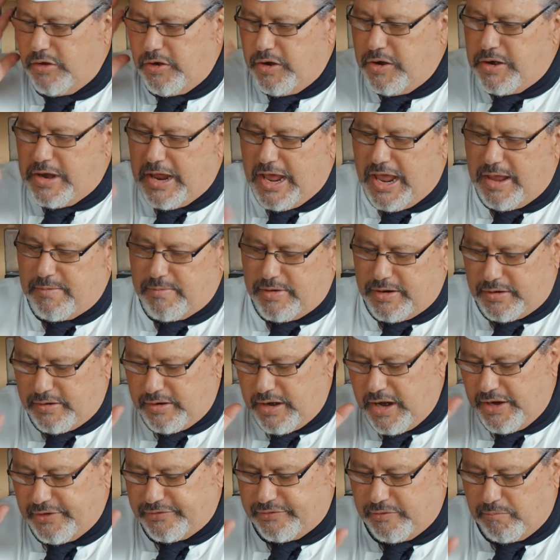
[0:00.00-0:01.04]
you name it,
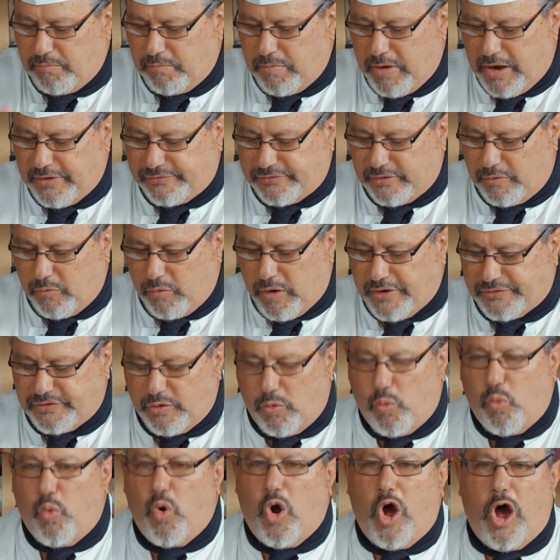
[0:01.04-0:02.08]
it's a, it's a, it's
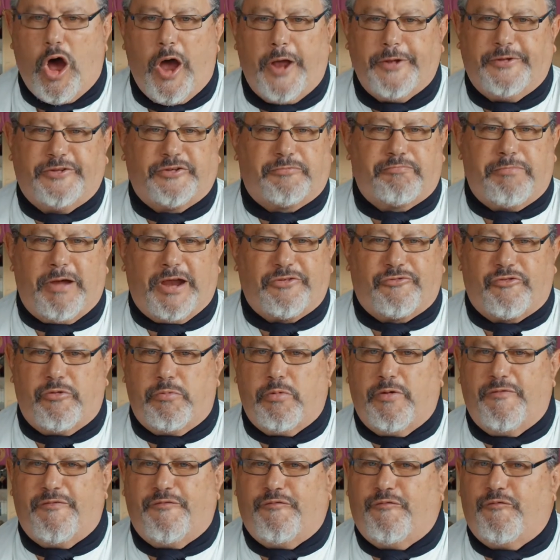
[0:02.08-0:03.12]
a wide
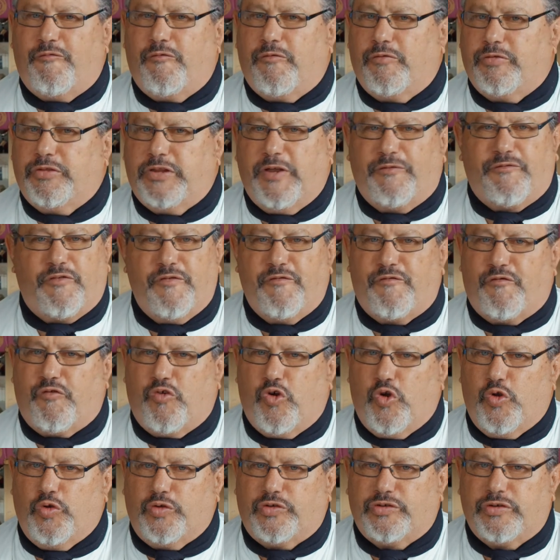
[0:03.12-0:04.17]
spectrum of different
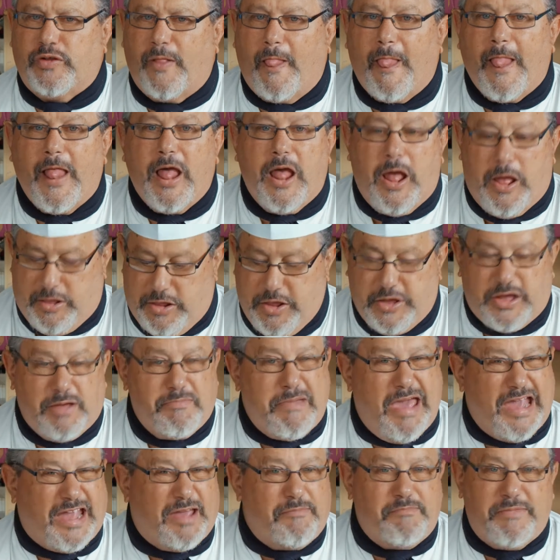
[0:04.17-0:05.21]
fruits. You can
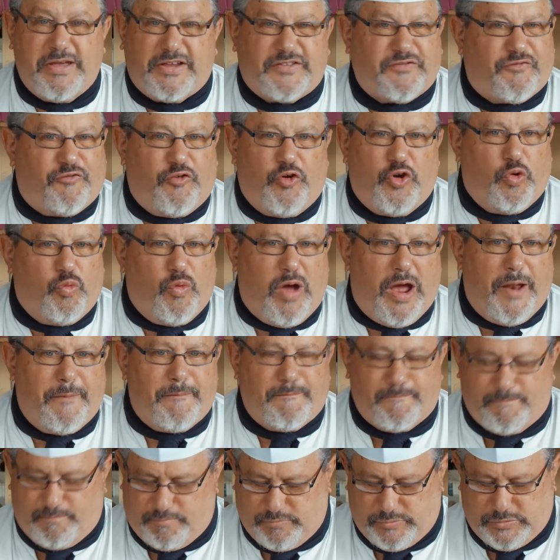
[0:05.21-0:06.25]
make a mixed fruit one,
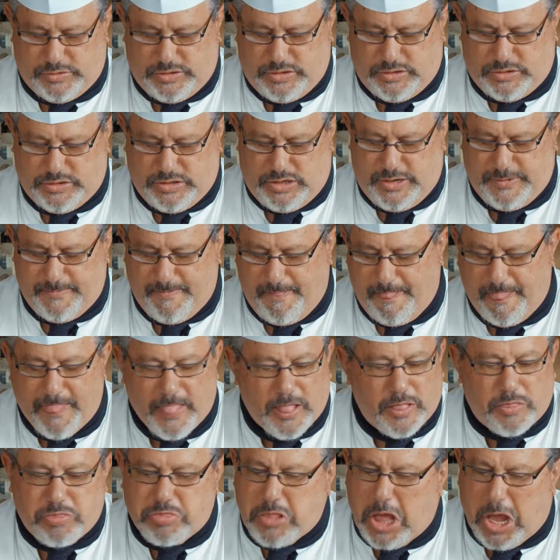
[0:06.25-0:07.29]
okay?
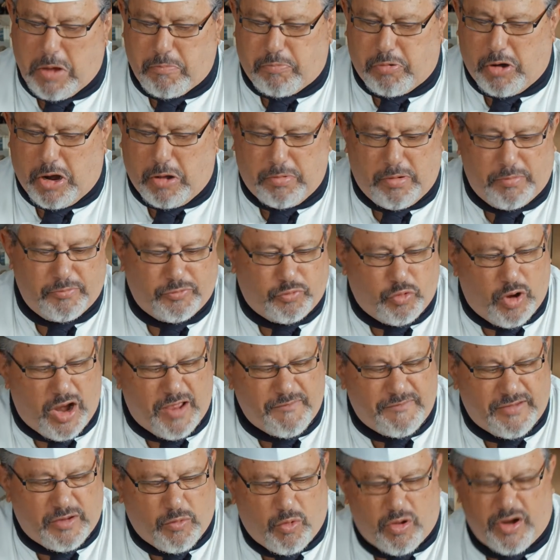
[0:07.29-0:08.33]
No problems,
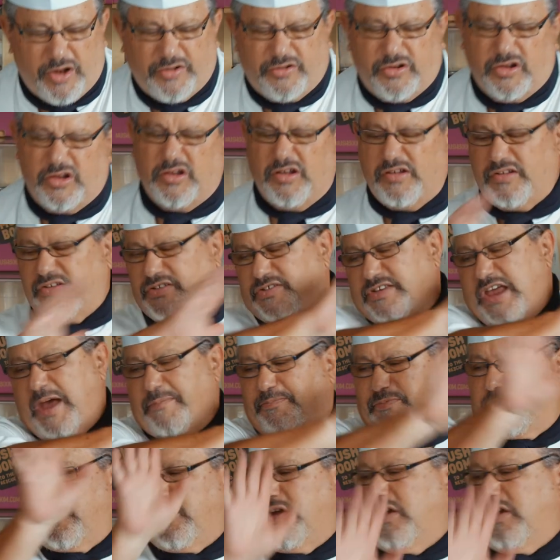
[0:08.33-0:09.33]
whatever you want to do. It's up to